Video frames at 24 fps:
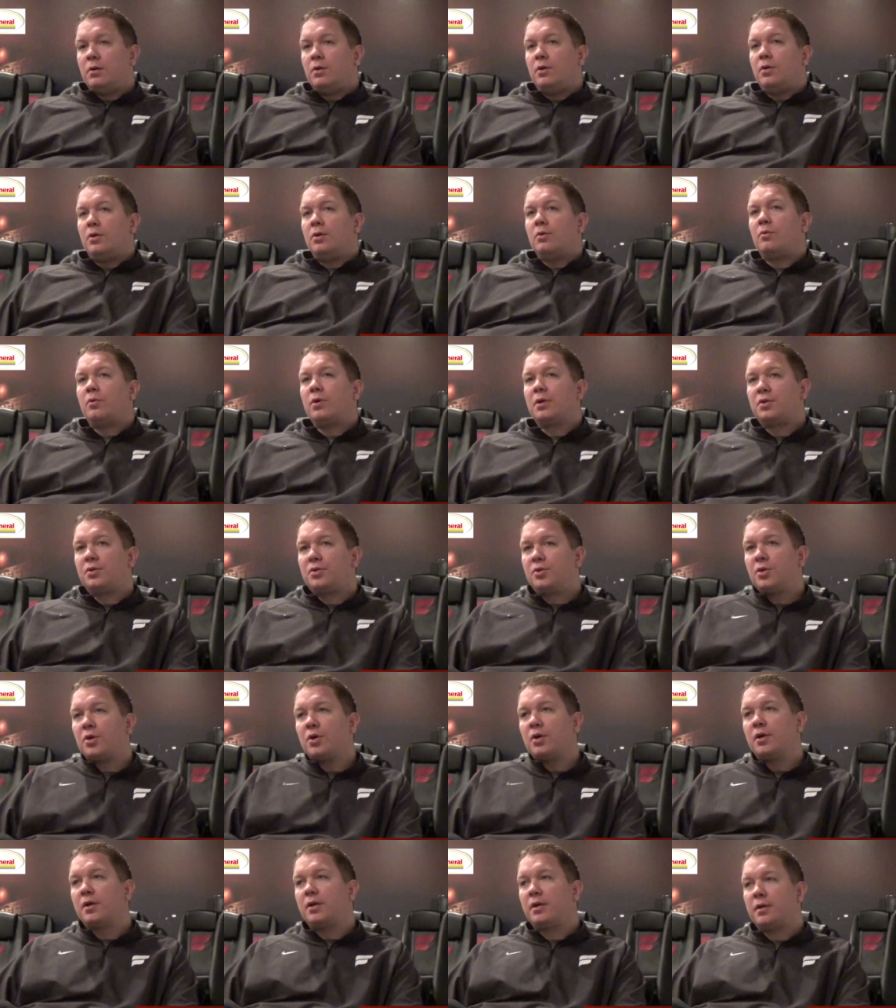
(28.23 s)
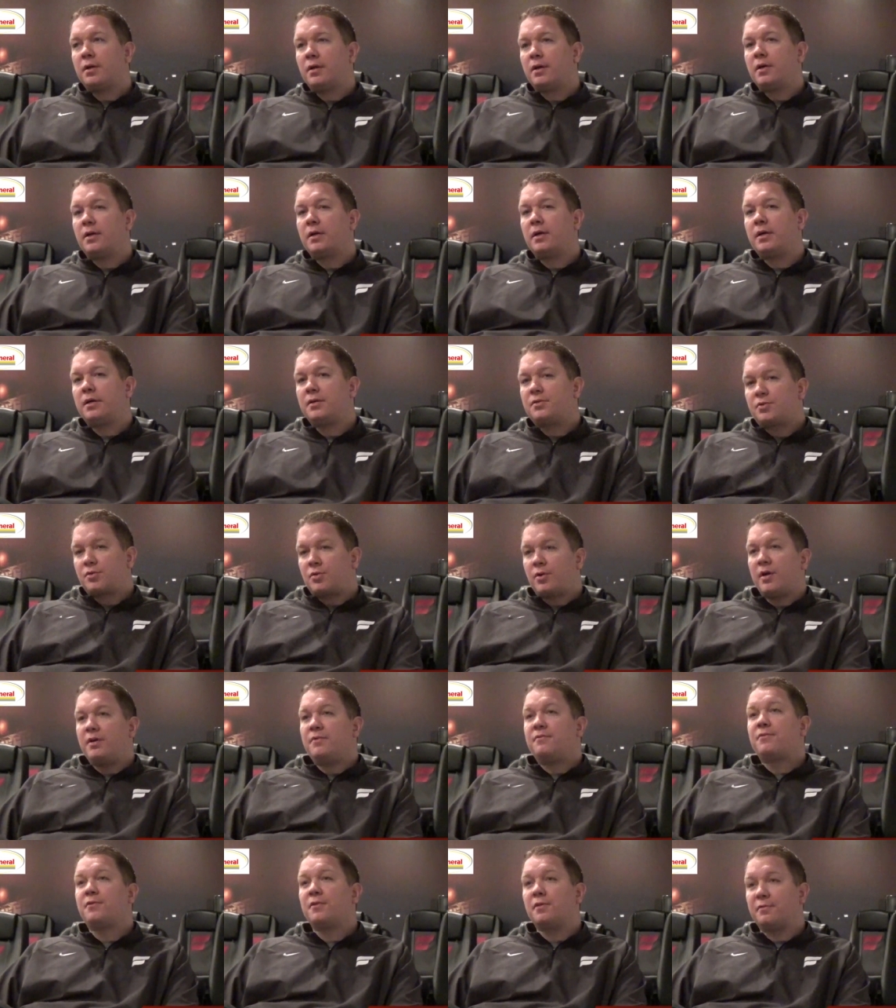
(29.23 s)
You know what, Sean? It's
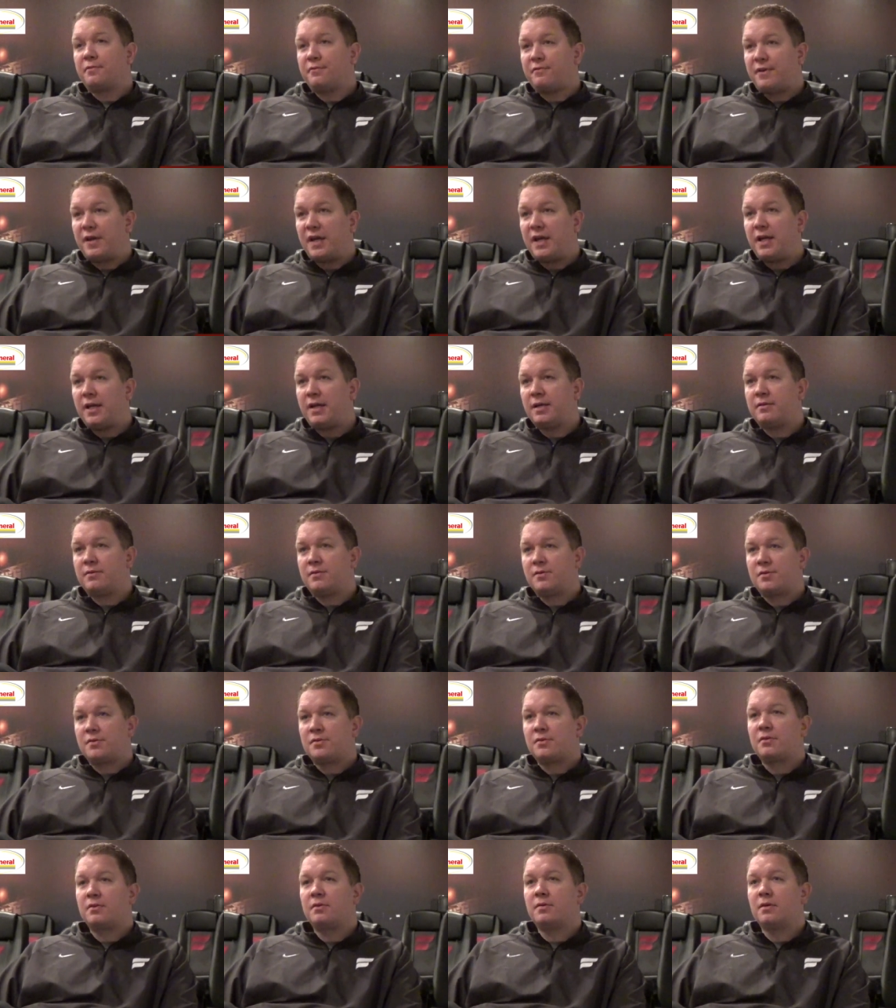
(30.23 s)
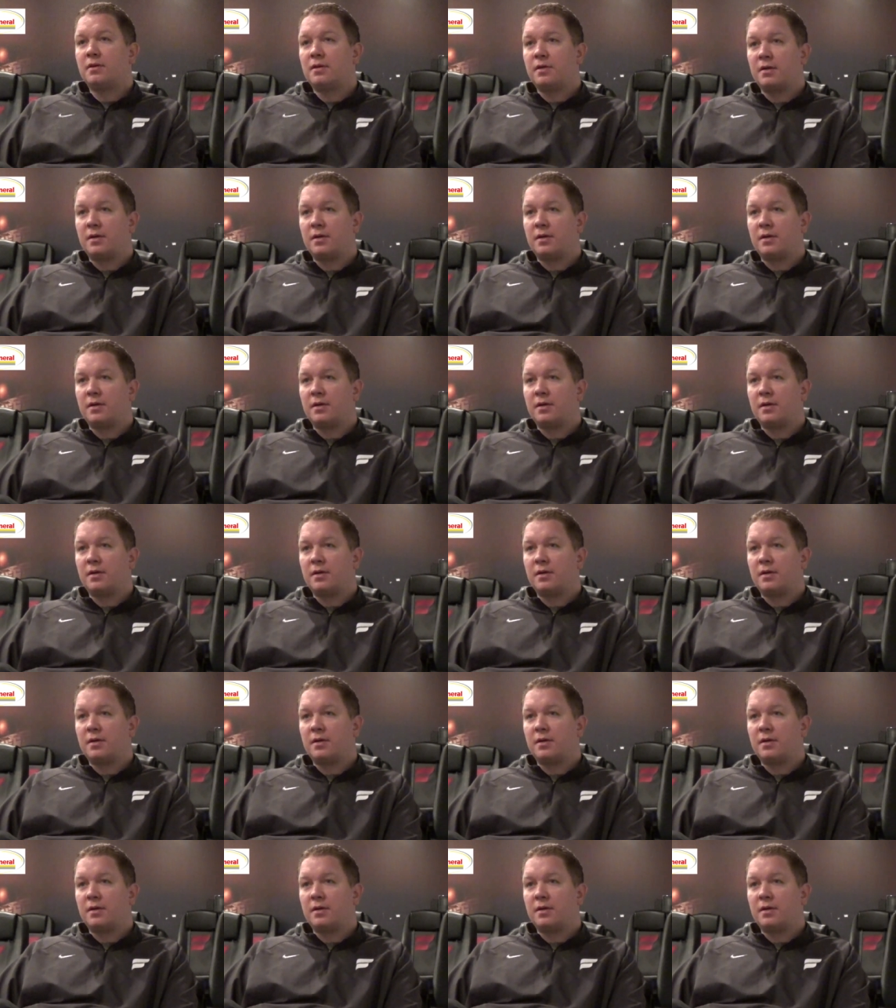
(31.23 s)
great for the fans